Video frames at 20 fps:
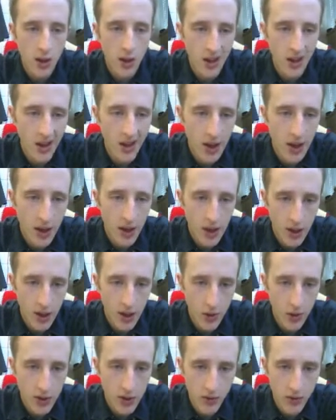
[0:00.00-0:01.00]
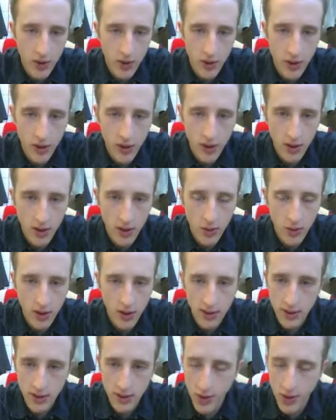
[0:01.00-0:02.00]
Okay, now it's
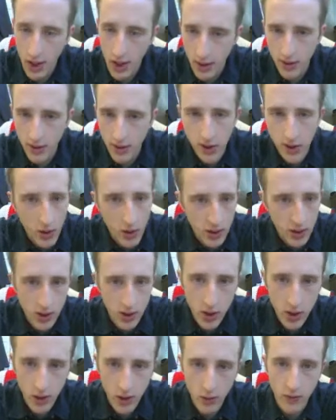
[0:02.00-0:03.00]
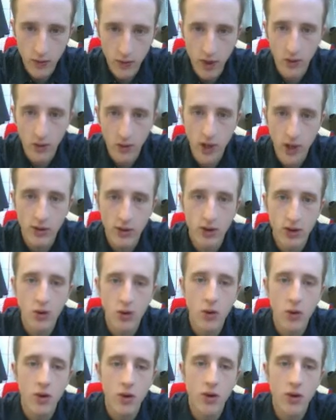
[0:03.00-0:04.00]
centered. It looks good. We've got rounded
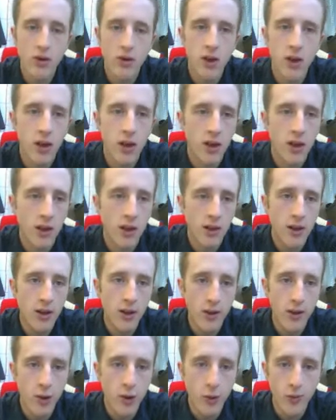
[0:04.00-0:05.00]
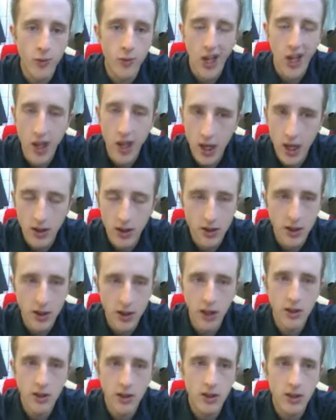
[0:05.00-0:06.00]
corners. I like the
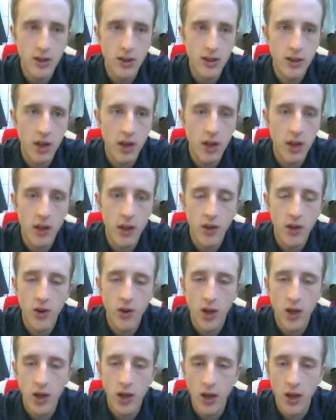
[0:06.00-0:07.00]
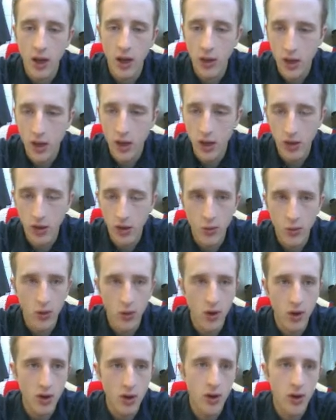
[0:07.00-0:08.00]
size of the sign. I think it'll
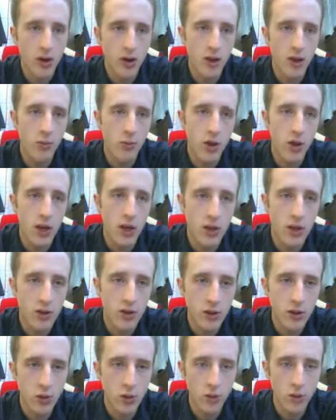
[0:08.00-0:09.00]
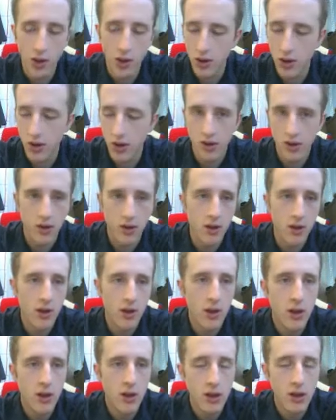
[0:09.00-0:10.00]
work. It might actually be better.
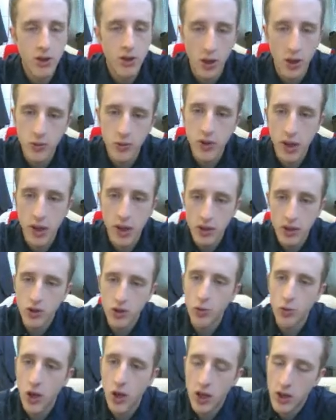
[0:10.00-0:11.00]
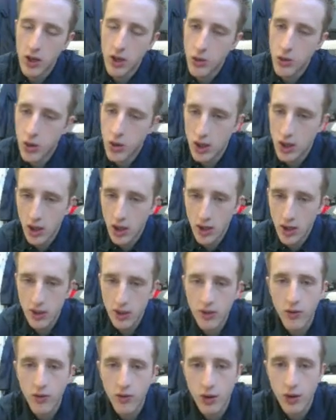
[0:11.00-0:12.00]
Some things you might need to
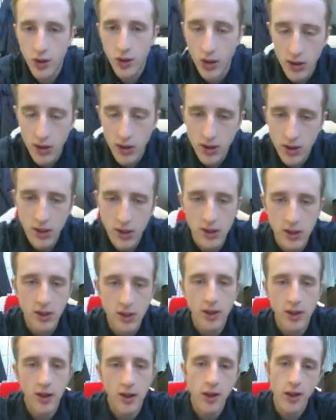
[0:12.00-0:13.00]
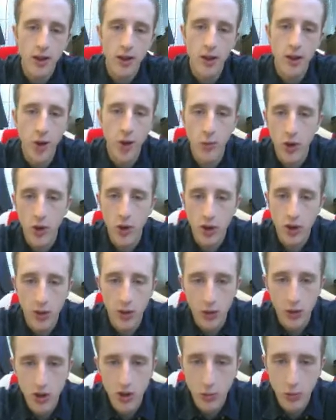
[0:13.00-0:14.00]
adjust for clearances, but I think
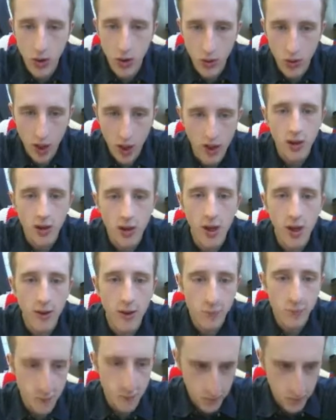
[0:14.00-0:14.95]
we should be okay on that.